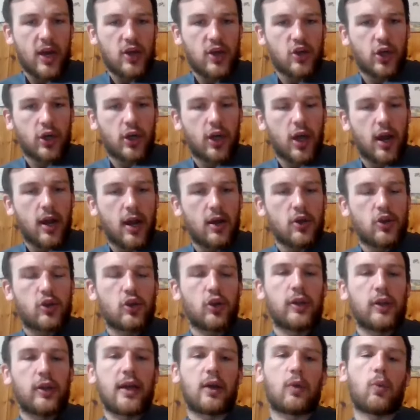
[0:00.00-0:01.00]
your current,
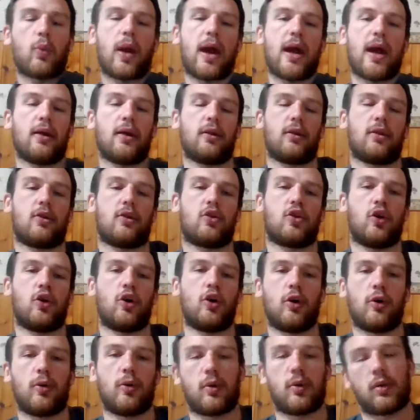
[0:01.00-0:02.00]

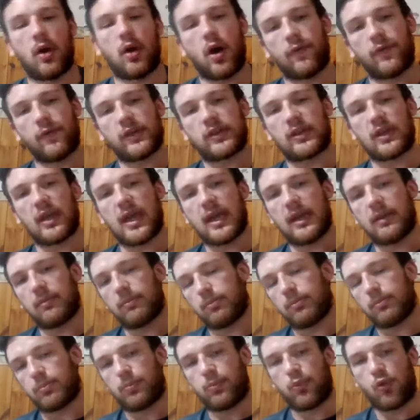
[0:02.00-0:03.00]
so obviously
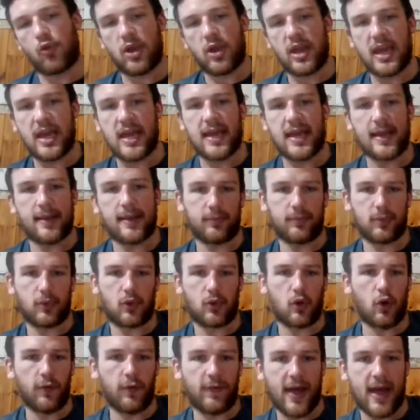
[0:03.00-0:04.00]

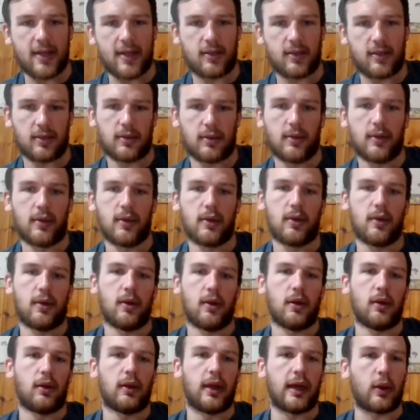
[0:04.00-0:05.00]
pre-COVID,
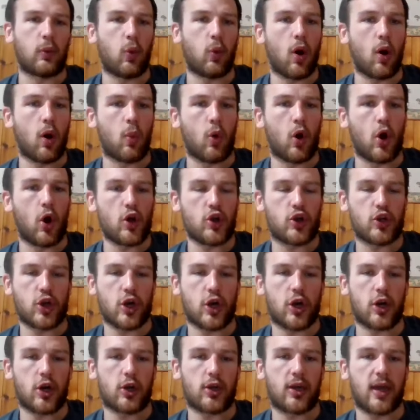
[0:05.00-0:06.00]
like what was
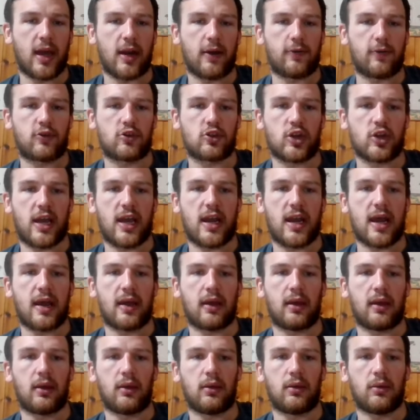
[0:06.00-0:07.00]
your kind of
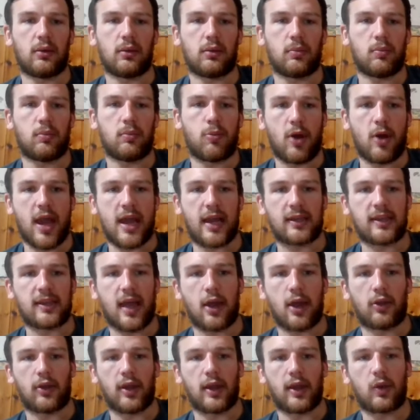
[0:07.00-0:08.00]
training
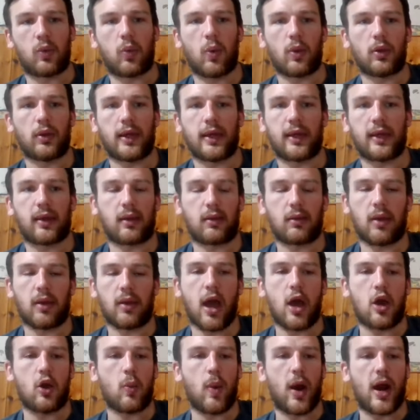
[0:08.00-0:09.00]
breakdown? Like
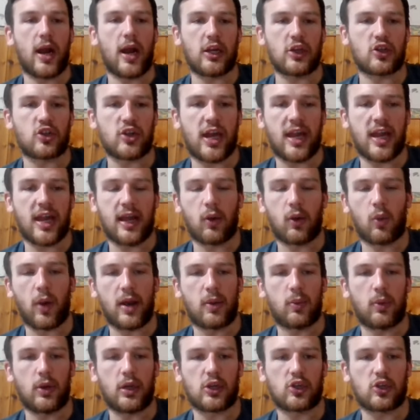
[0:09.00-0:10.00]
how were you training?
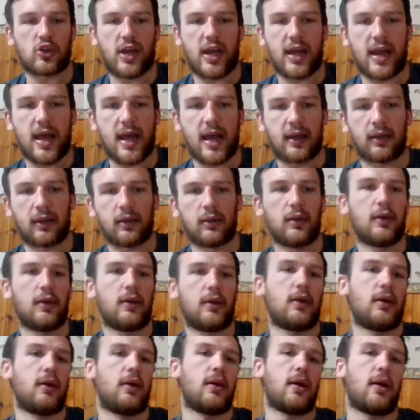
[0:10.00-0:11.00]
When were you training?
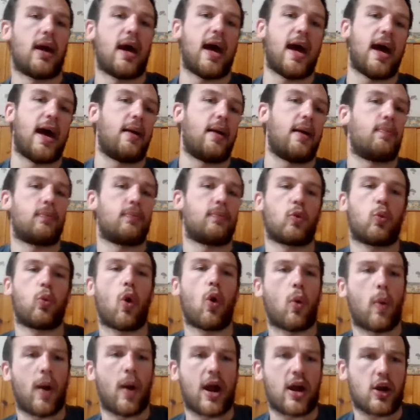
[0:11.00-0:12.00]

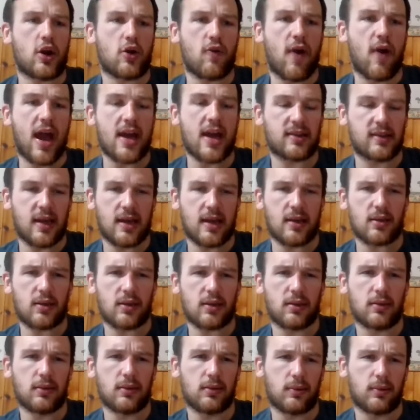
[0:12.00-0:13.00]
What were your rest days?